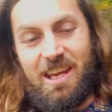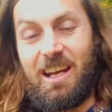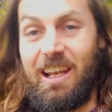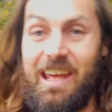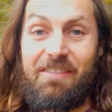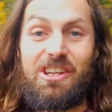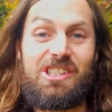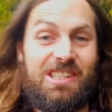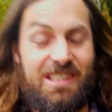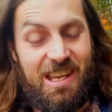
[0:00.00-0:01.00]
you need to leave it
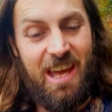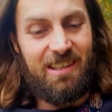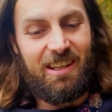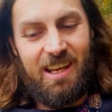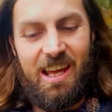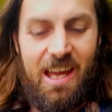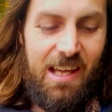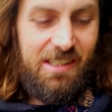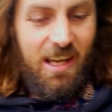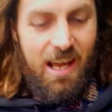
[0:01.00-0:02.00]
to set.
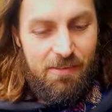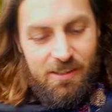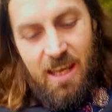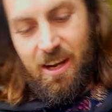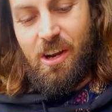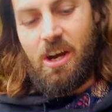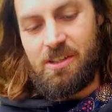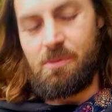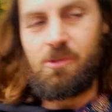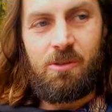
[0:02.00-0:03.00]
It's gonna have to get a
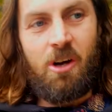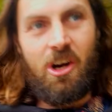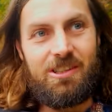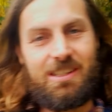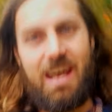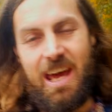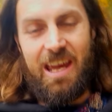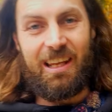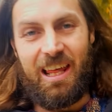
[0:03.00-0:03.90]
nice warm hot day,